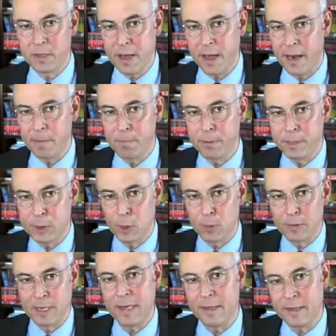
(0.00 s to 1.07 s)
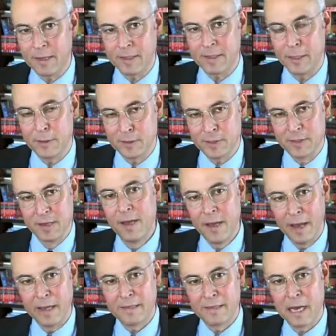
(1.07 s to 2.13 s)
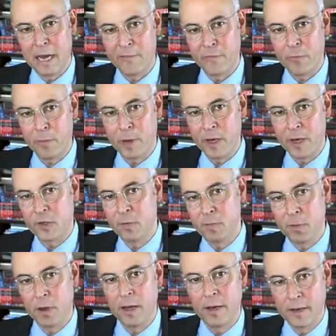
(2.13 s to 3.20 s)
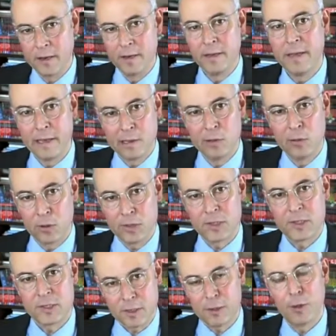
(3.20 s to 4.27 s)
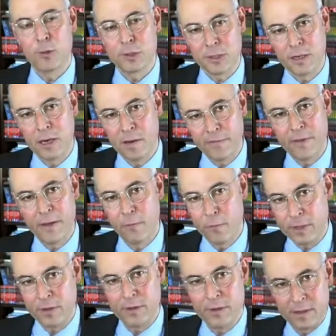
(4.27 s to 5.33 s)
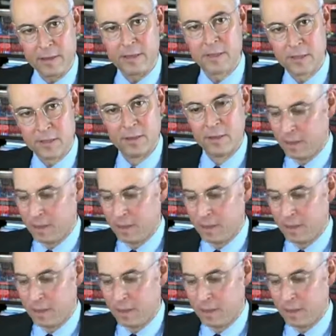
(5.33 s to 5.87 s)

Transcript: that, and please don't take this as confirmation, but it looks close enough that we could at least